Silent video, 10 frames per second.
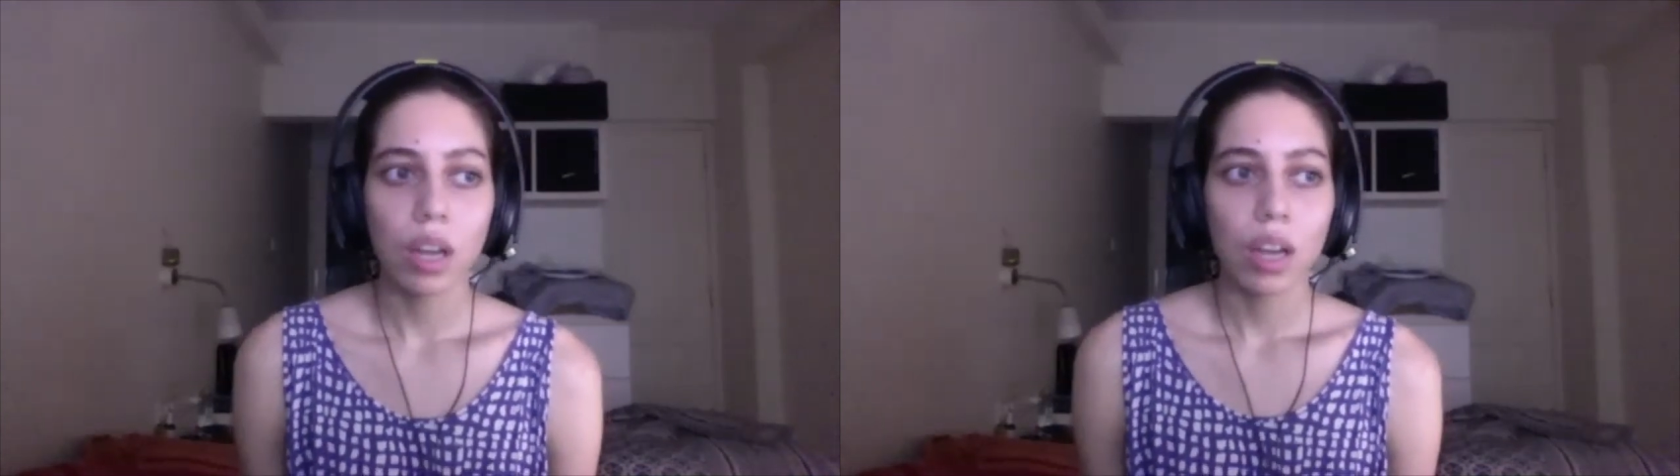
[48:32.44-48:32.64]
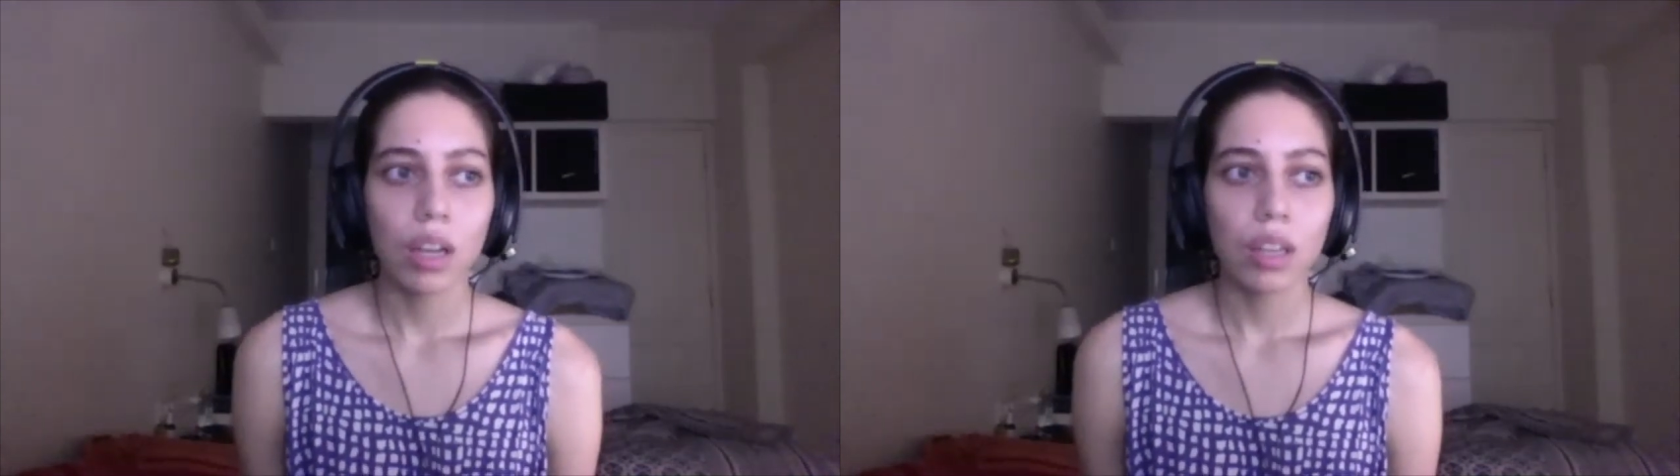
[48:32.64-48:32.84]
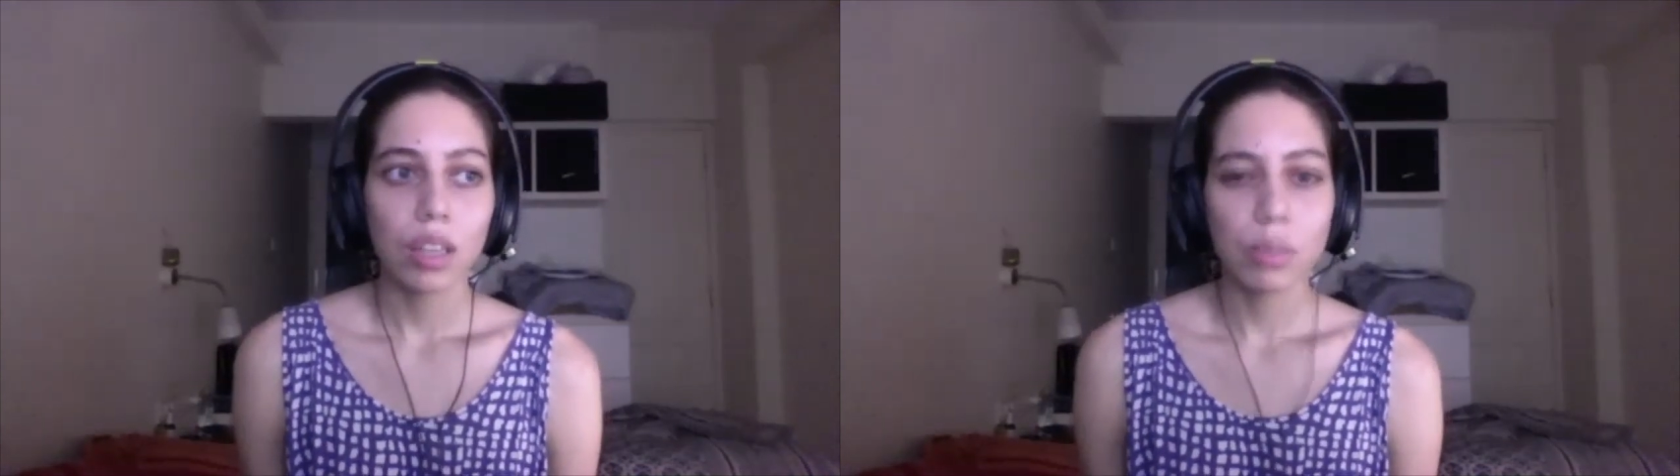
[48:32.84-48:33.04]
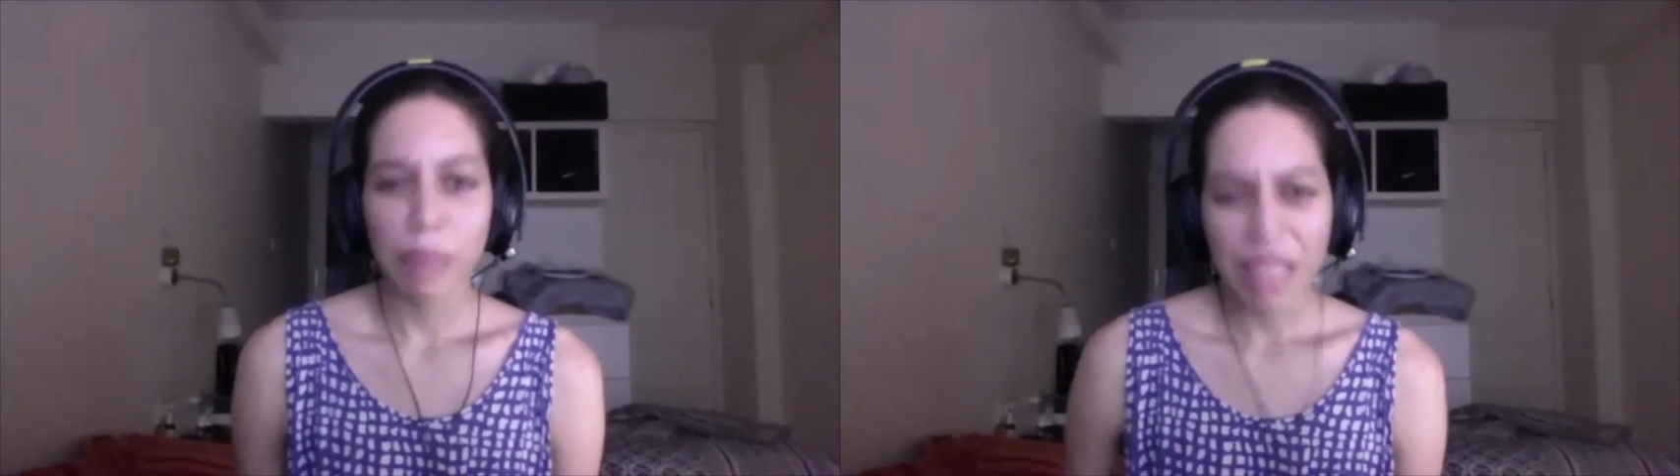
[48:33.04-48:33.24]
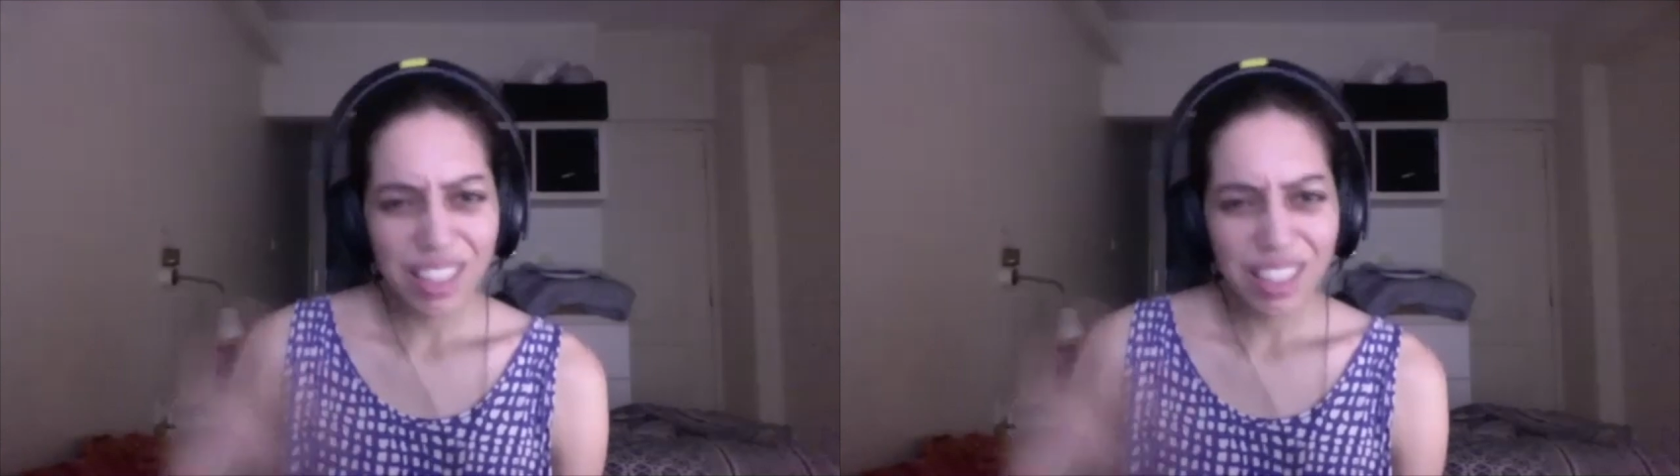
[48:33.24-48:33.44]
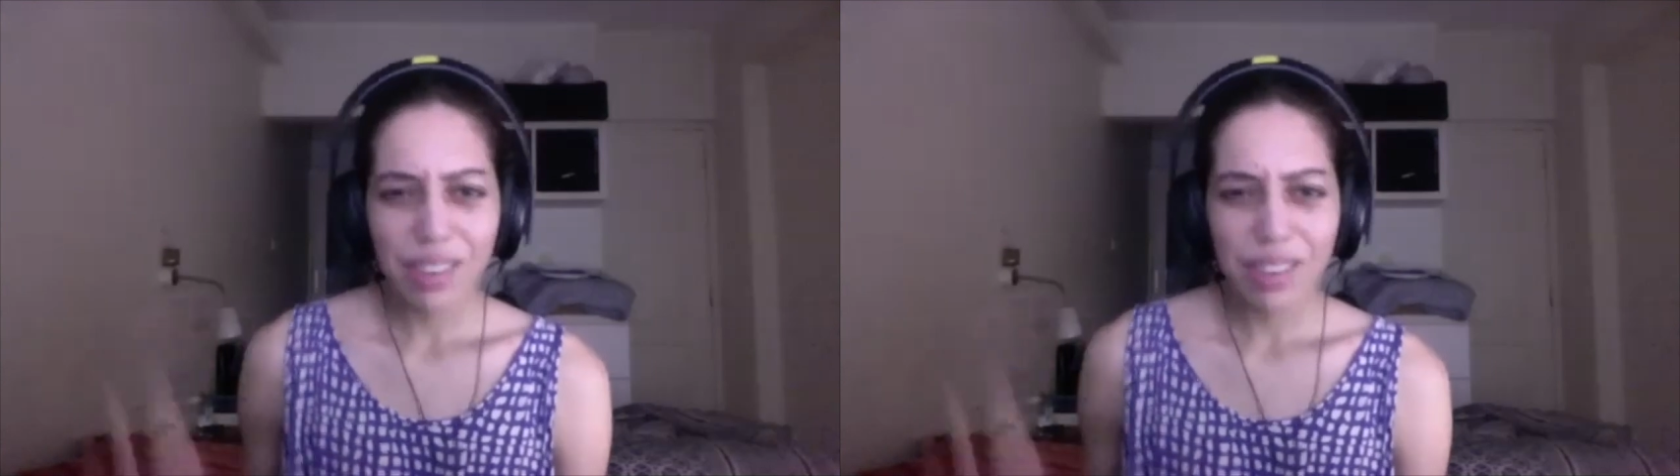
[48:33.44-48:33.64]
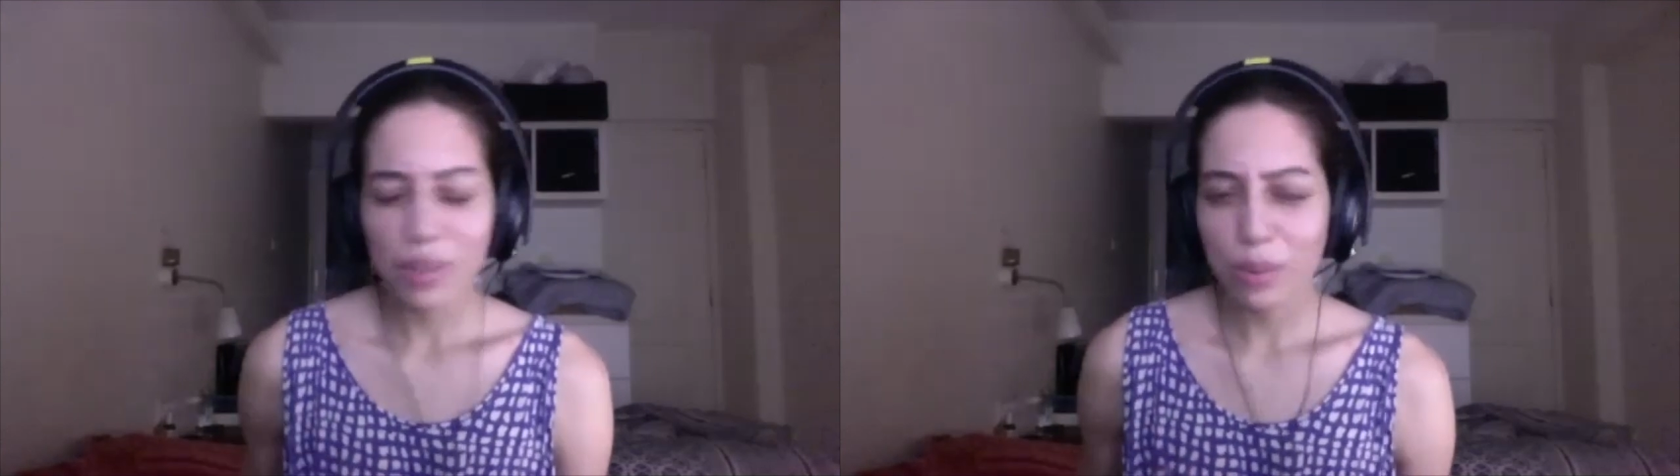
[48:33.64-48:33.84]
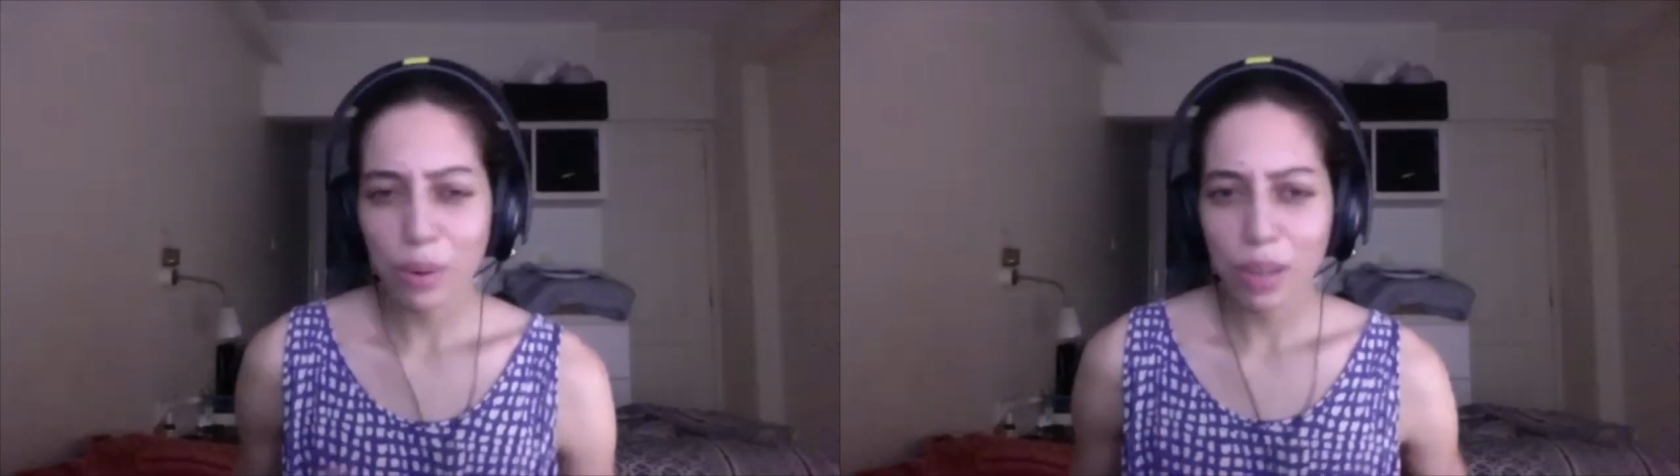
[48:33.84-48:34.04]
it's bigger than
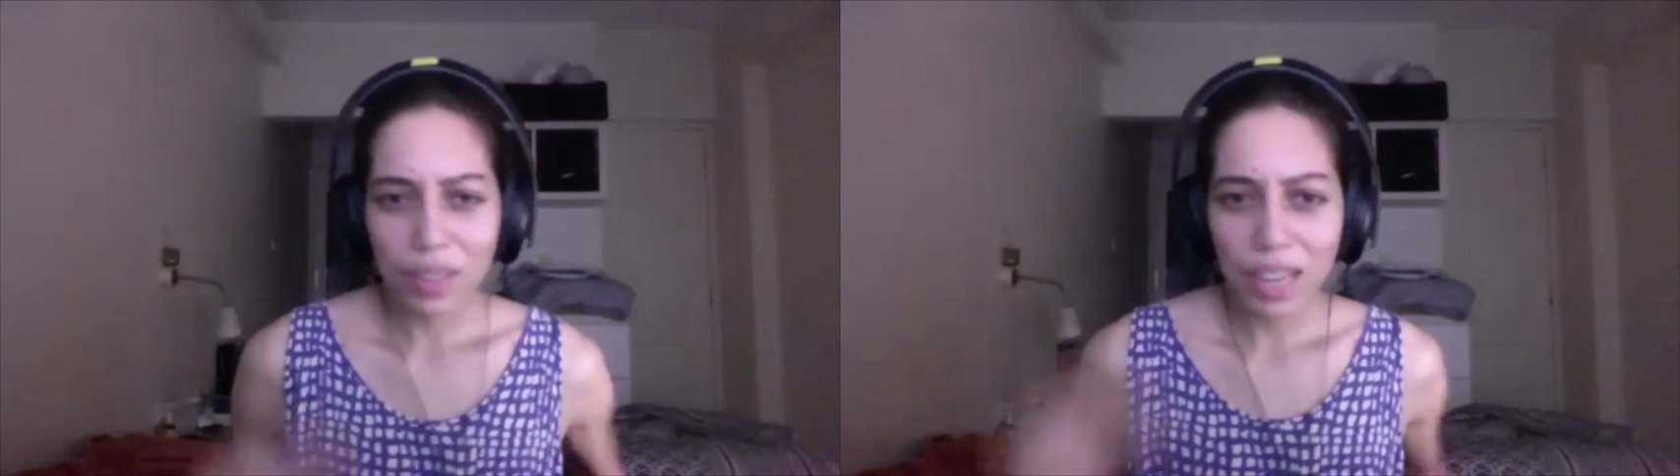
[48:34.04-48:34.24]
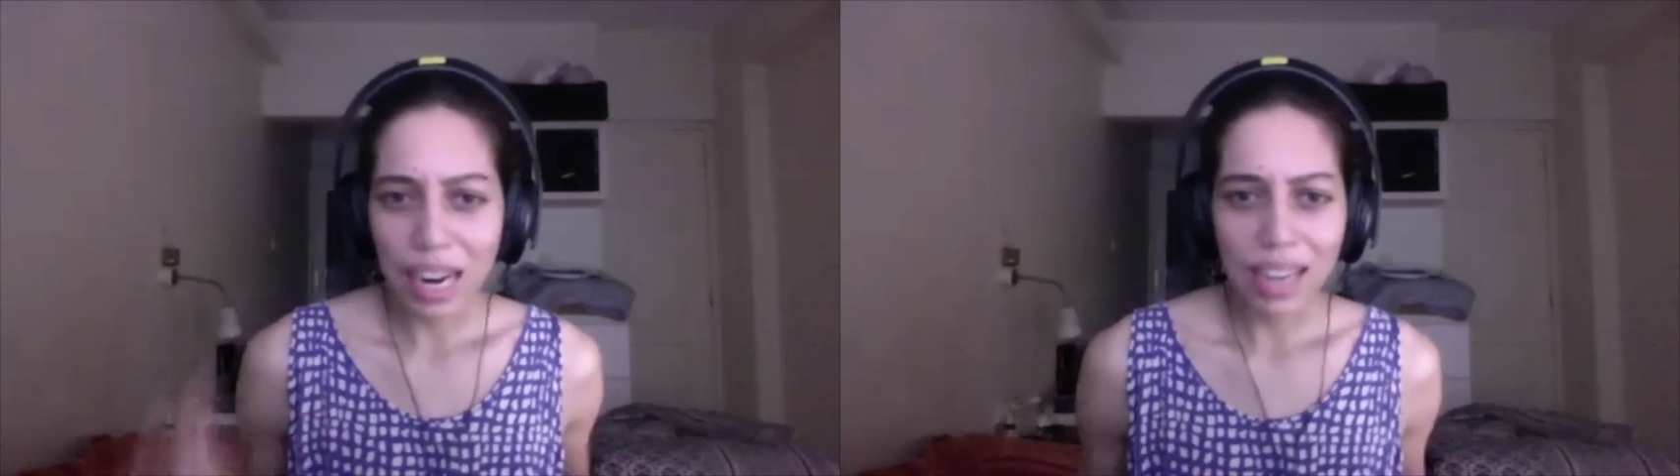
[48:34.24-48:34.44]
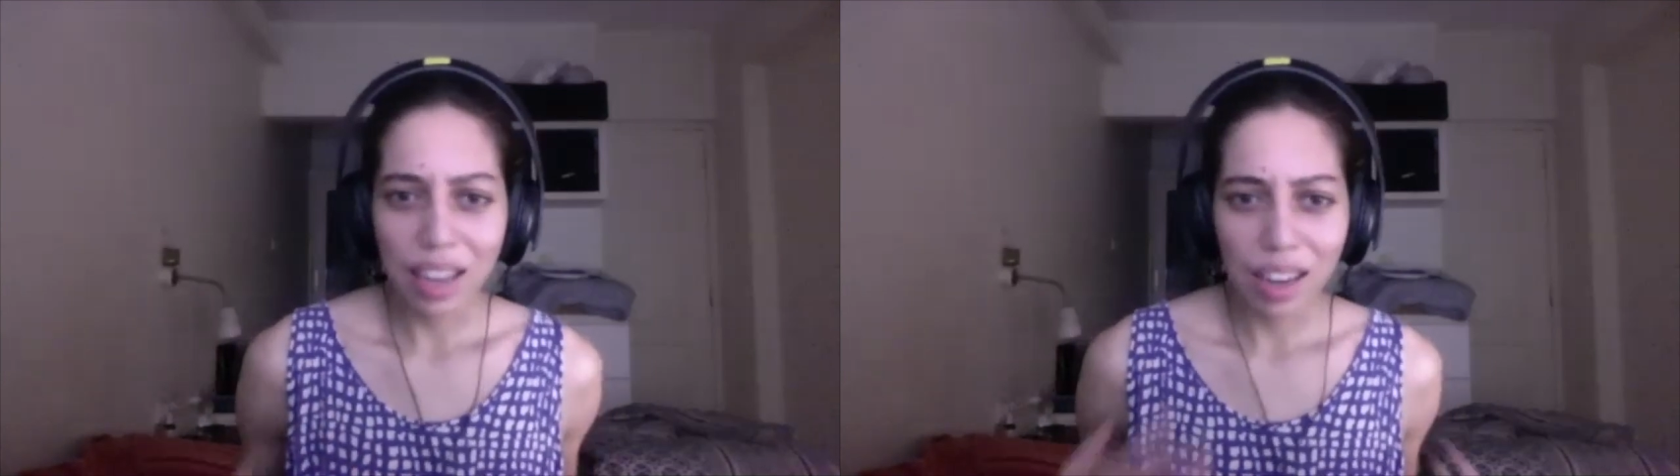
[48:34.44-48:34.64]
whatever I think.